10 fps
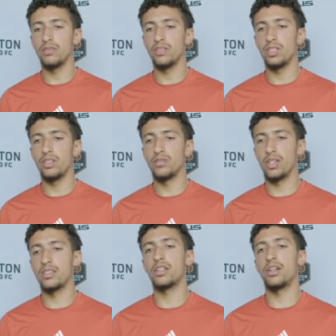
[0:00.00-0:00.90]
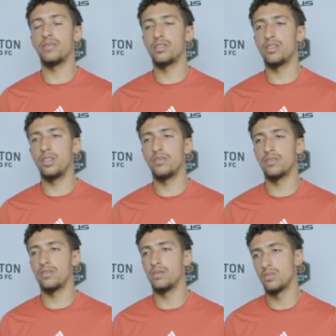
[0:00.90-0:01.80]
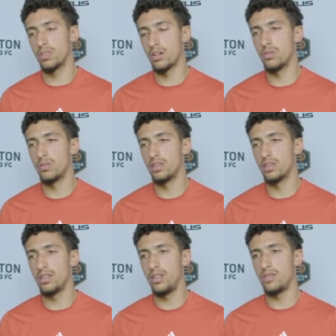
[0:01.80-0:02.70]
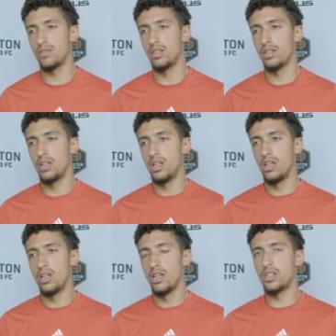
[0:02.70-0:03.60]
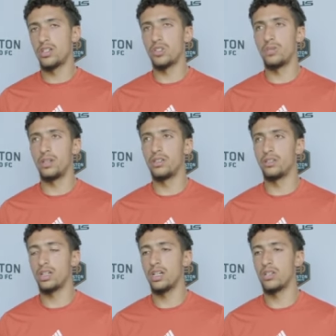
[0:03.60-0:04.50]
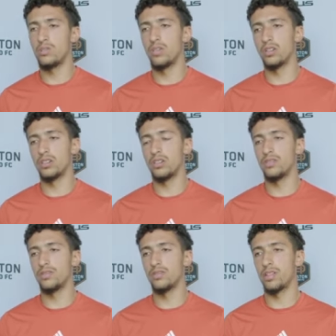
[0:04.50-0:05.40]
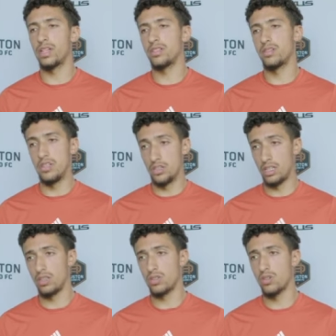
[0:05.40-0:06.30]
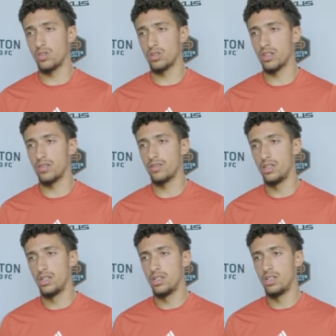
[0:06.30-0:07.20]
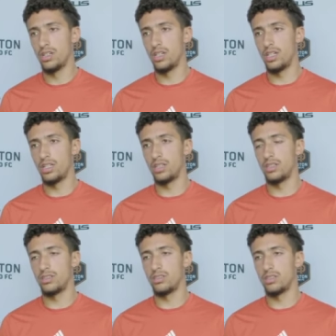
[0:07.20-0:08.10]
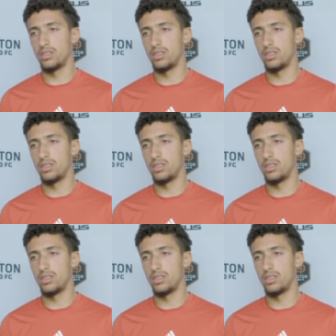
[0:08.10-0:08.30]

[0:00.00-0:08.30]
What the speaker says: advice that I've received from Tarbo and Steve, it's just been kind of small stuff, like just in the goal stuff. And